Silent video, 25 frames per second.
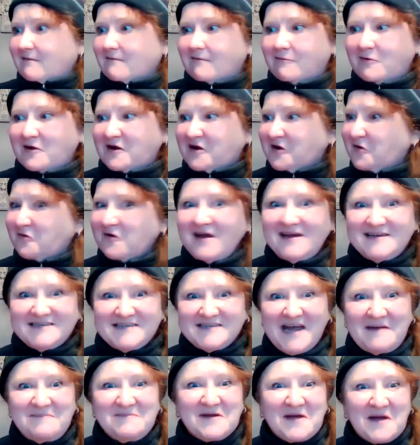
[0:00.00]
what a great
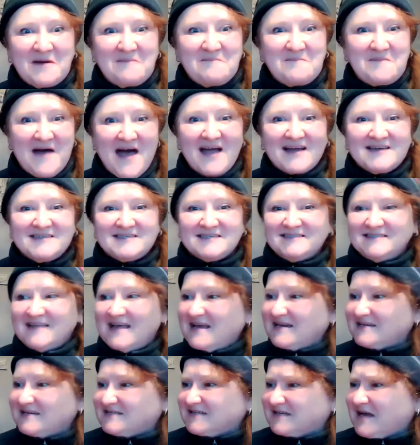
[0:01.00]
time to come back to
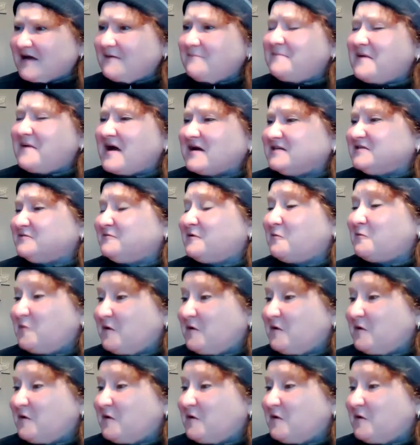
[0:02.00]
Lent, to come back to what